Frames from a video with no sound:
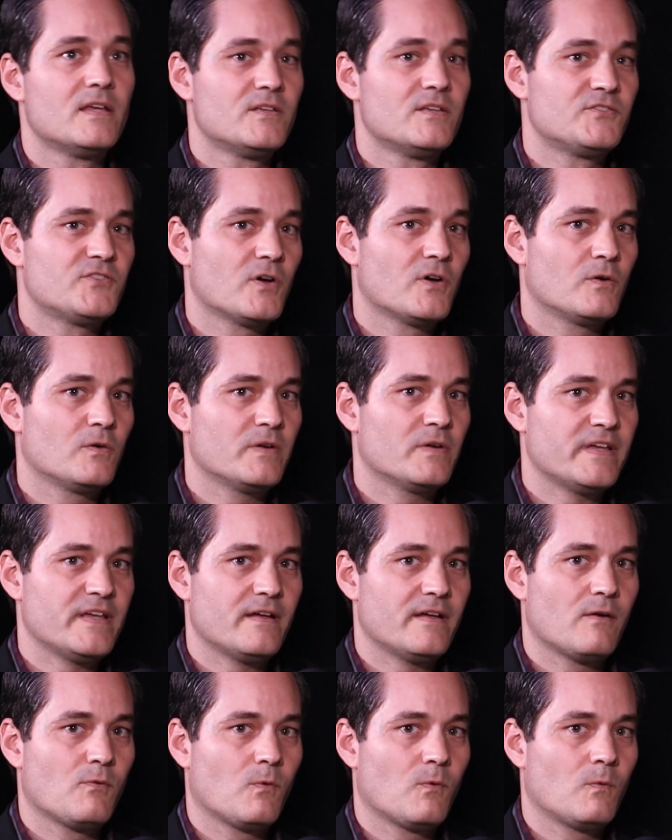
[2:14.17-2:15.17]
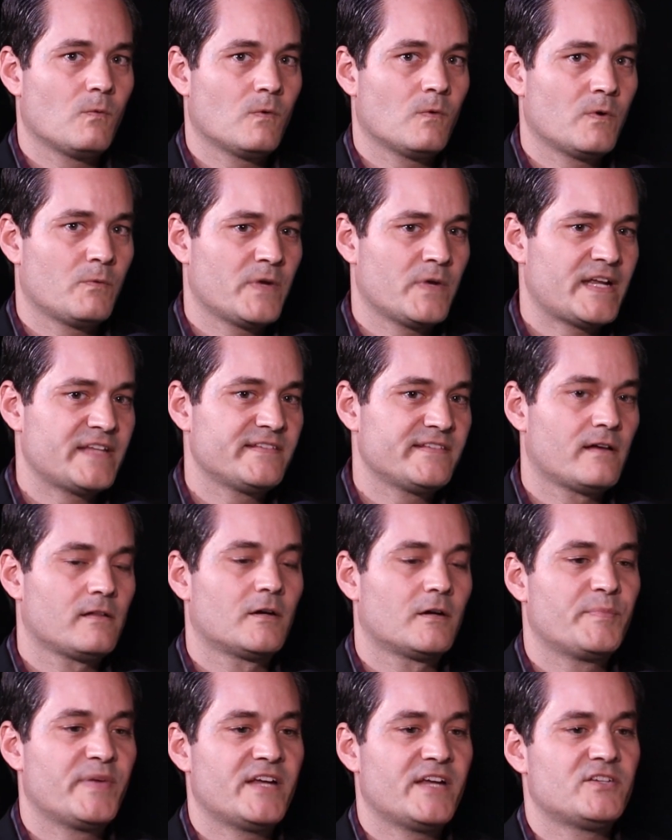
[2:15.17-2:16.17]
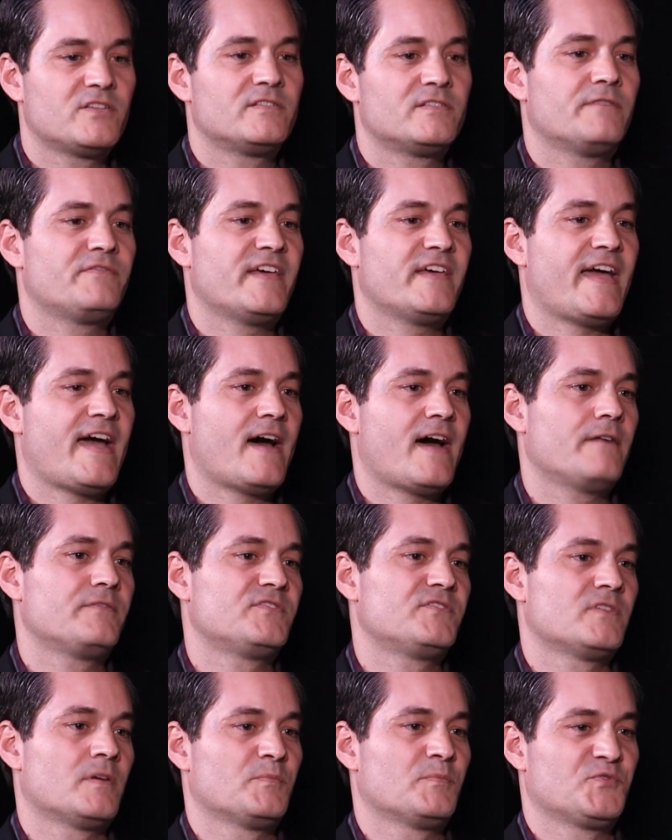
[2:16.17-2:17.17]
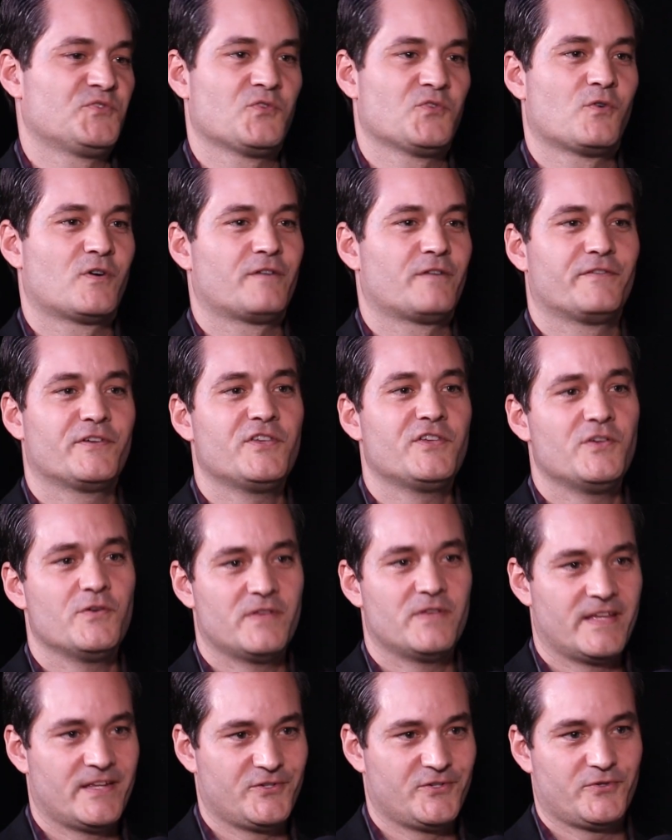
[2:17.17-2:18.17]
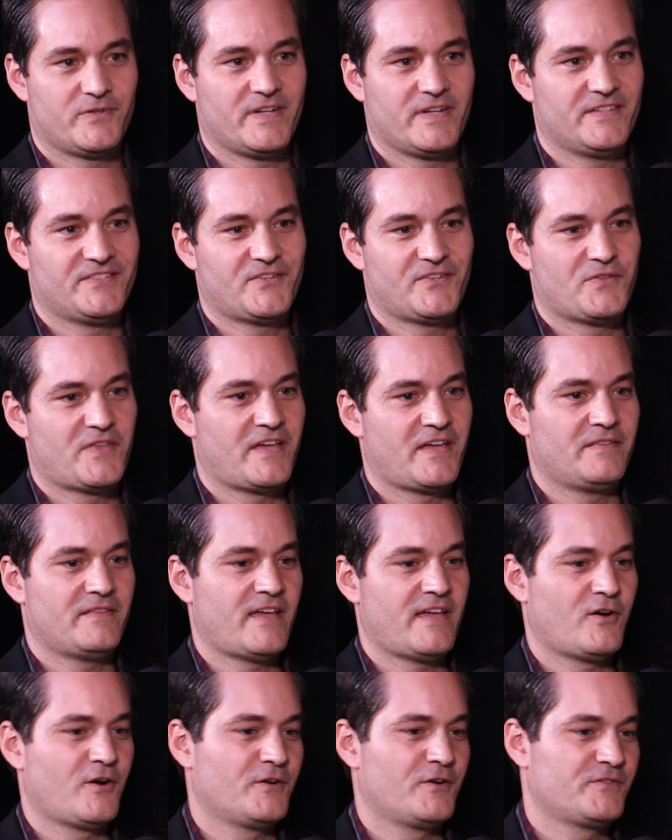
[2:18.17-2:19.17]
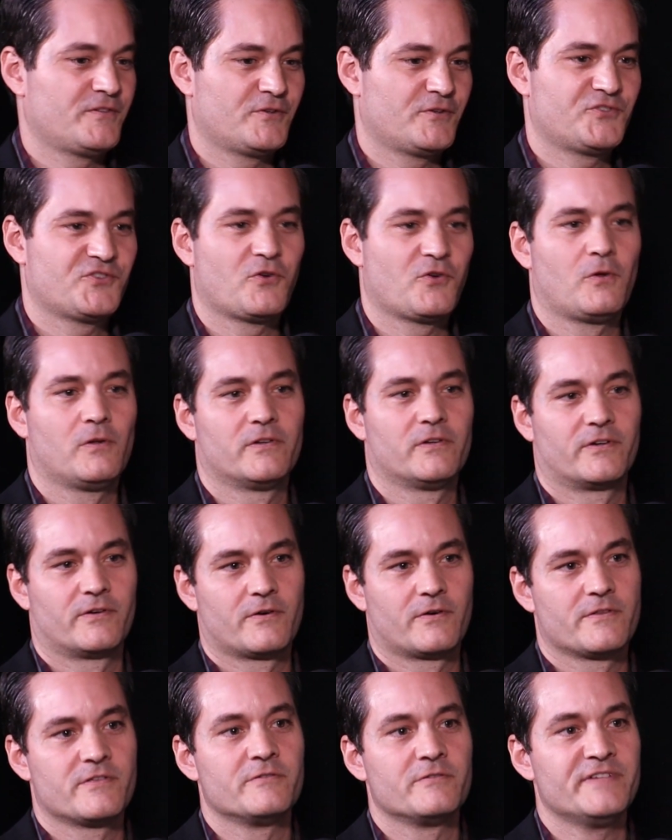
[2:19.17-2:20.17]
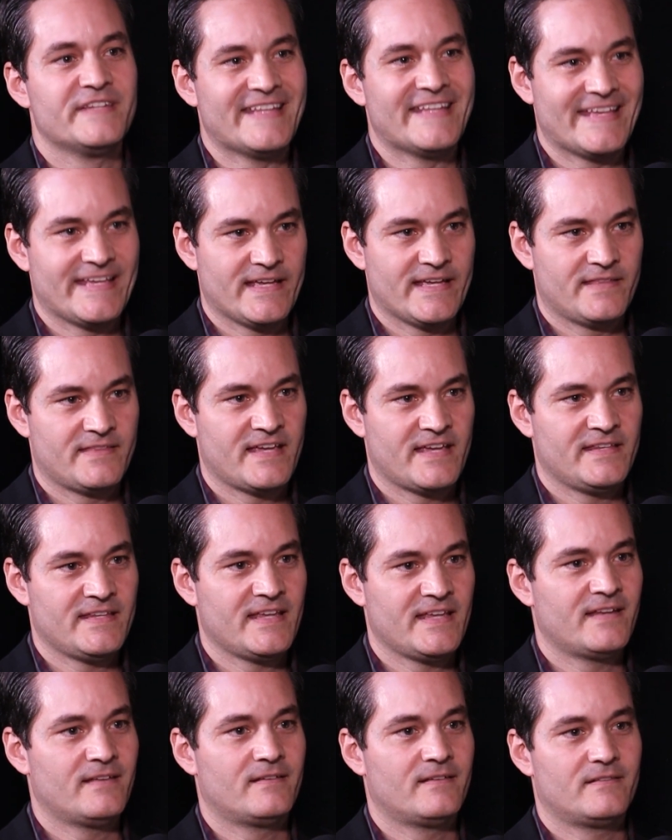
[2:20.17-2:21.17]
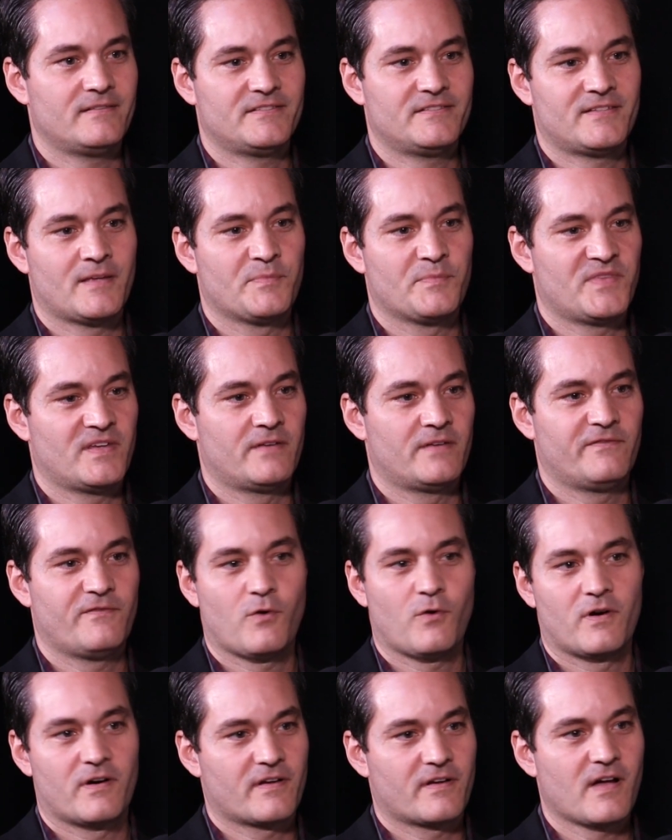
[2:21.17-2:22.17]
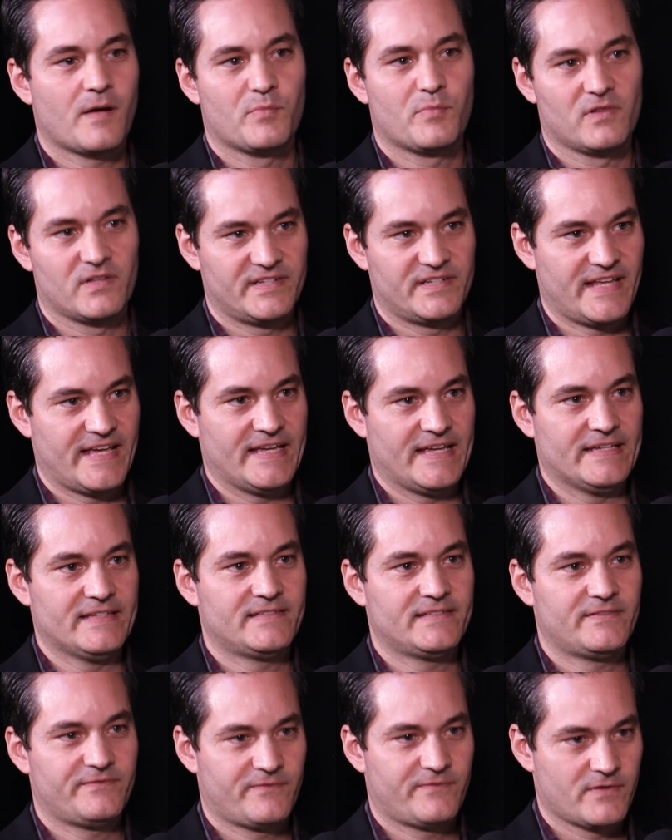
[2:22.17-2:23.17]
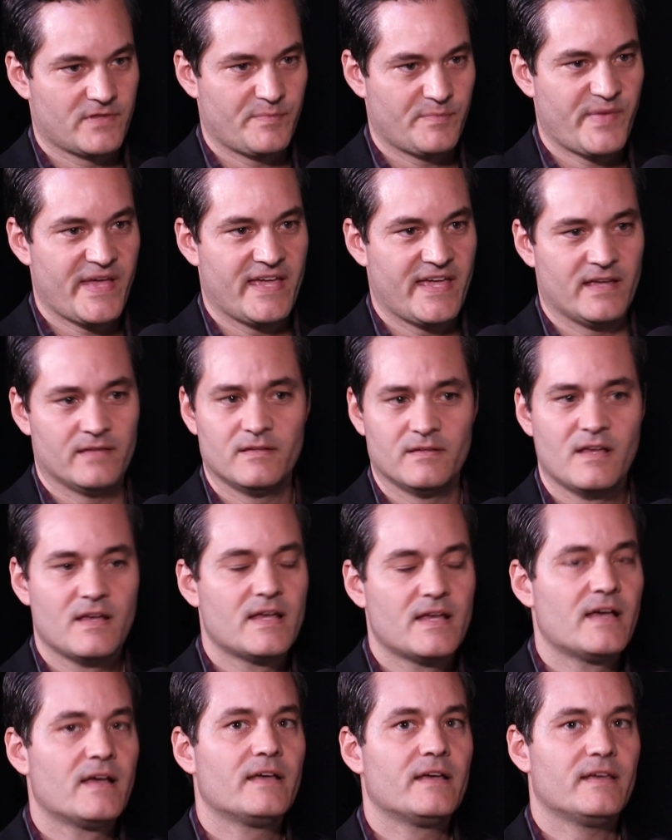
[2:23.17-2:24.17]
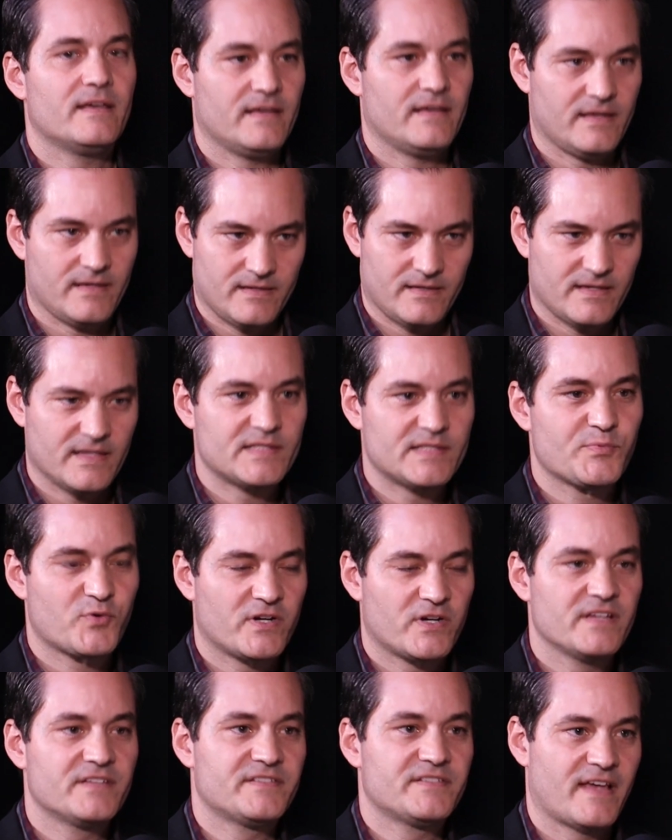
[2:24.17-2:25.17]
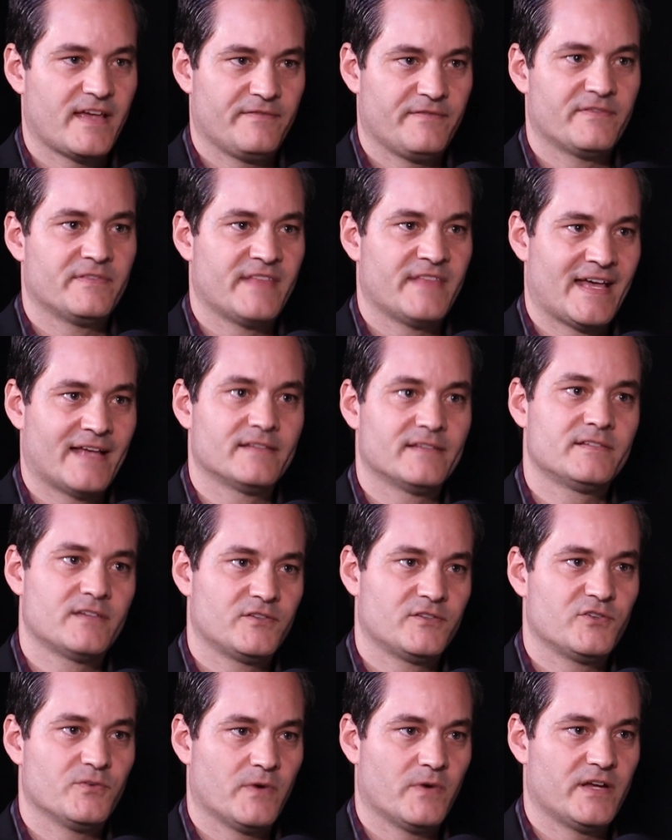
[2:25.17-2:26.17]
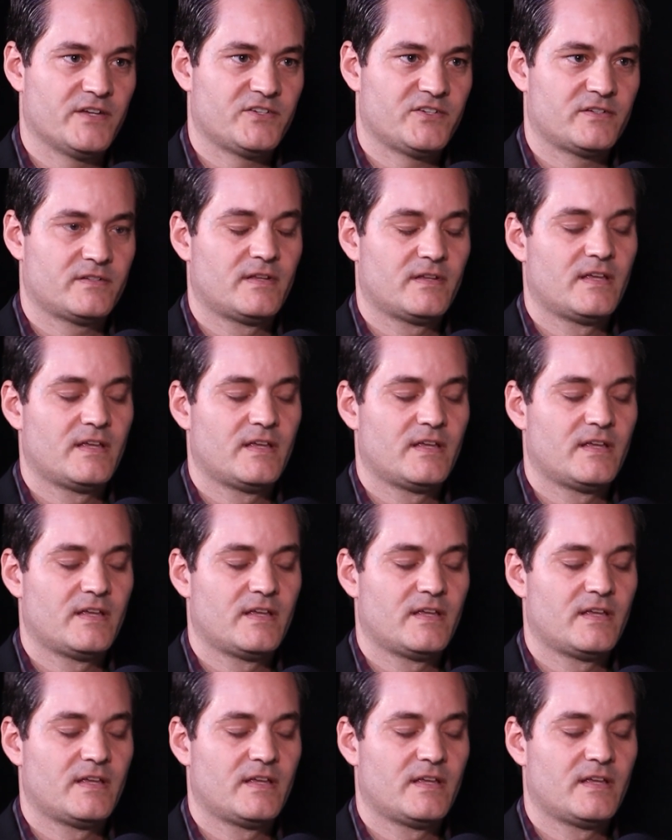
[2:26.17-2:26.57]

So what I tell our patients, if they have some sort of acute injury, so they hurt their shoulder or their knee and they need something for a couple of days for the pain, it's pretty safe in that situation.